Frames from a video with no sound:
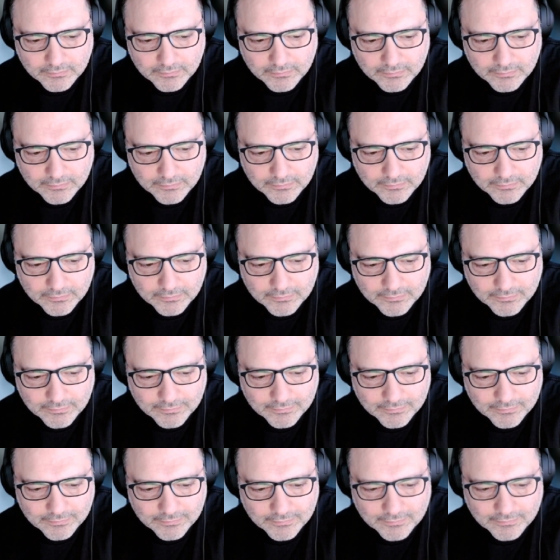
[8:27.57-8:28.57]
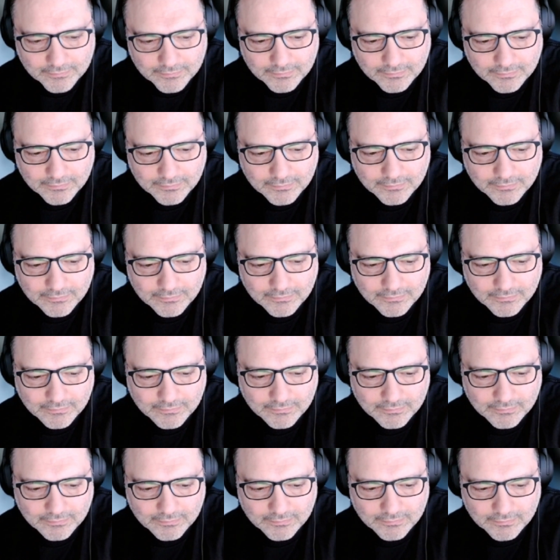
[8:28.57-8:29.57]

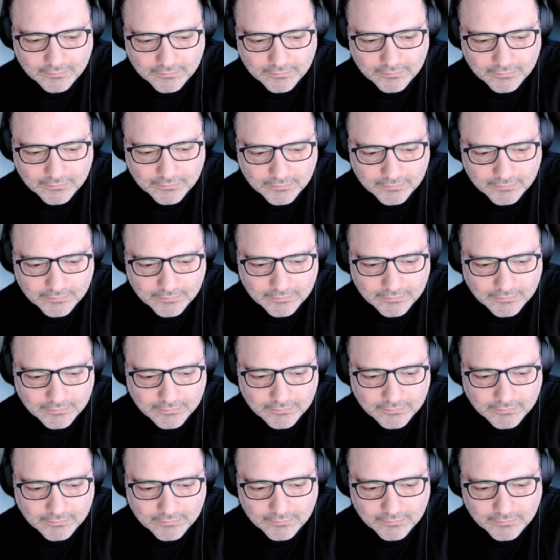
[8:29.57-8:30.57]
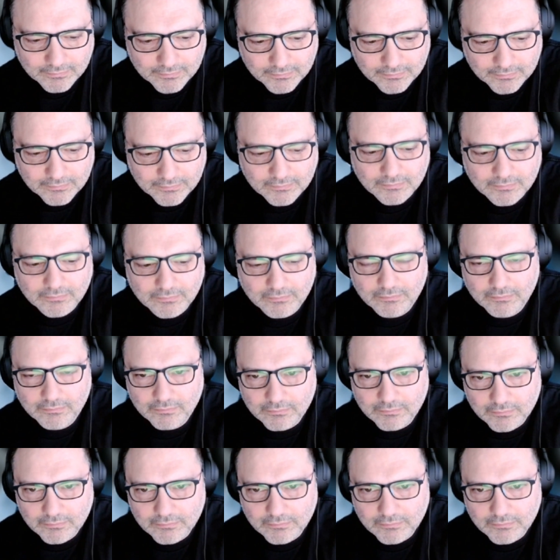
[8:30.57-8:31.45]
(silent)